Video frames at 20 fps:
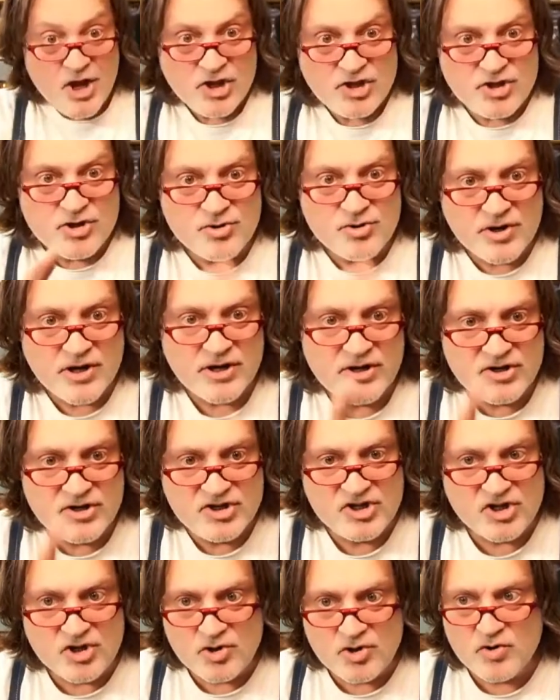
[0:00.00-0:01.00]
you can
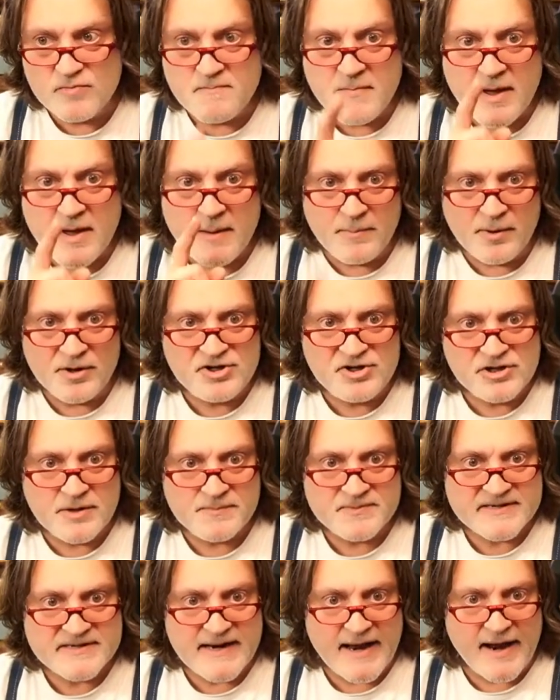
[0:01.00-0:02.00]
do
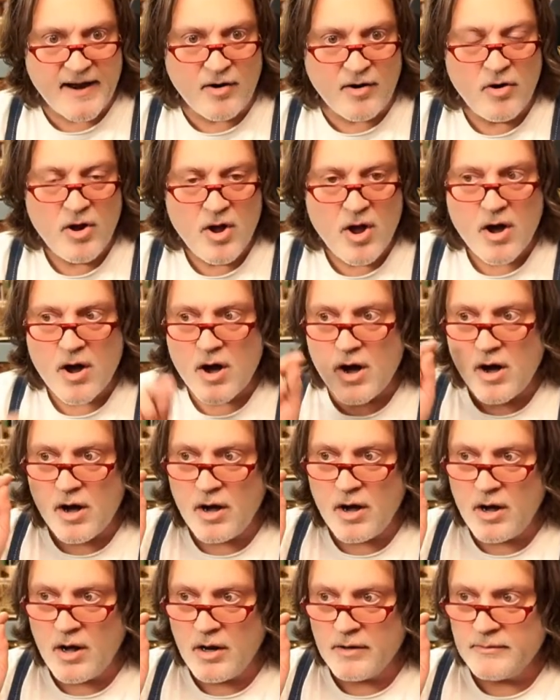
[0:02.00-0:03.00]
memberships now
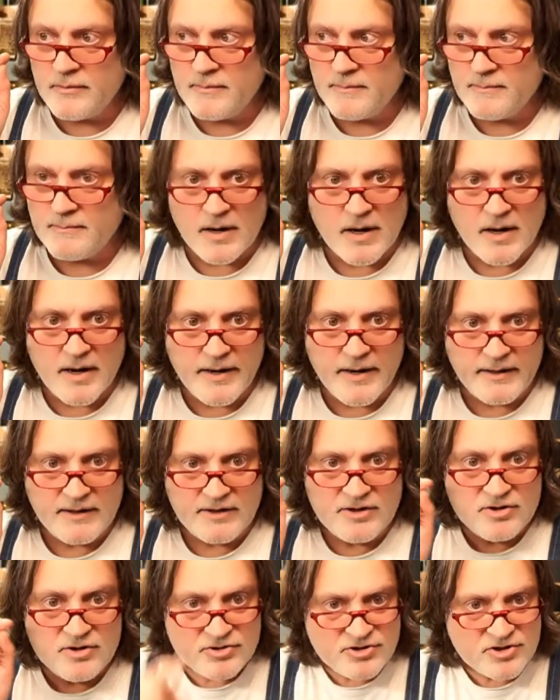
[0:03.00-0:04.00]
on my
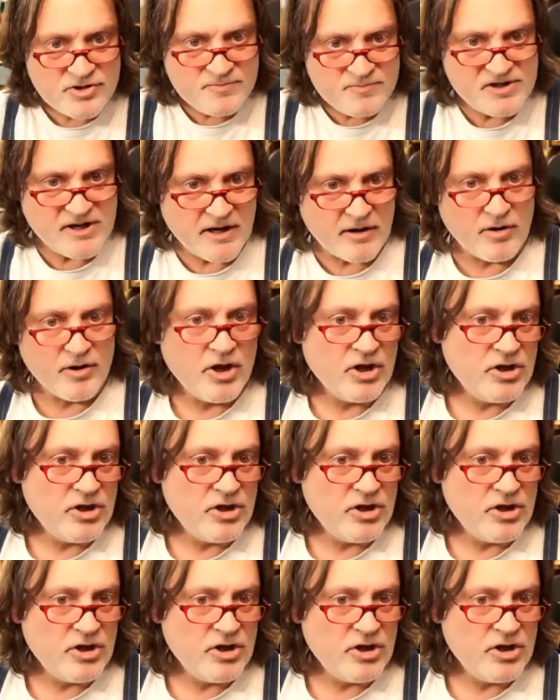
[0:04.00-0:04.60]
YouTube channel.